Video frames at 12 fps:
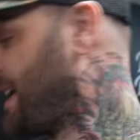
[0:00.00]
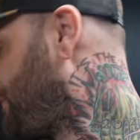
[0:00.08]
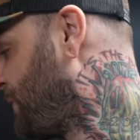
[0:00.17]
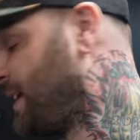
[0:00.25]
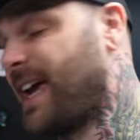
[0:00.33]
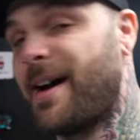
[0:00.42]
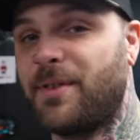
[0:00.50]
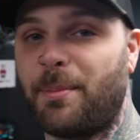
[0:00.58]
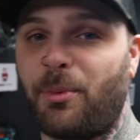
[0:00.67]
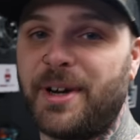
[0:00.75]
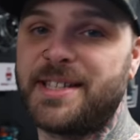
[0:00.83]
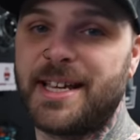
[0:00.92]
Definitely having a
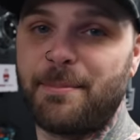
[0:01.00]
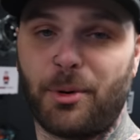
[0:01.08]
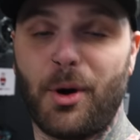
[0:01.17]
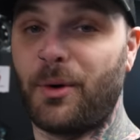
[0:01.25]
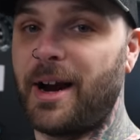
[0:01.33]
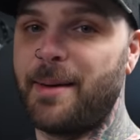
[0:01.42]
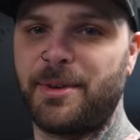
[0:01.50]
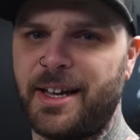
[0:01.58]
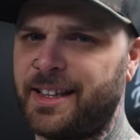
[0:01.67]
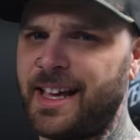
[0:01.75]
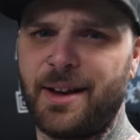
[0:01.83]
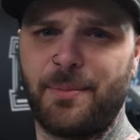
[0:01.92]
preset programmed
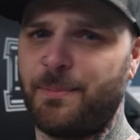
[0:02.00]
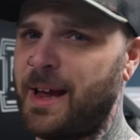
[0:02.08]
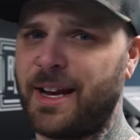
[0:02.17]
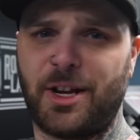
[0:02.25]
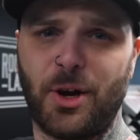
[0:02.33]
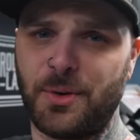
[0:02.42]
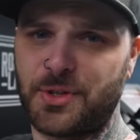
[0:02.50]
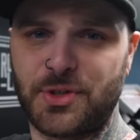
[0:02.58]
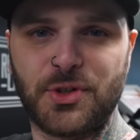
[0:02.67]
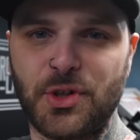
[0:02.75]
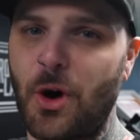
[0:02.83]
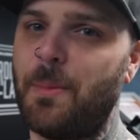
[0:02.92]
like that made it go
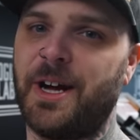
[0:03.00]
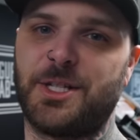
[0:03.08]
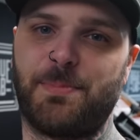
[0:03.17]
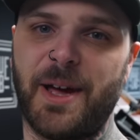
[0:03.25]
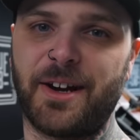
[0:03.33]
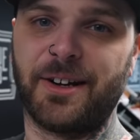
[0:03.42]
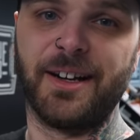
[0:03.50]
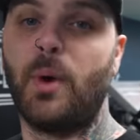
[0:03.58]
so much better.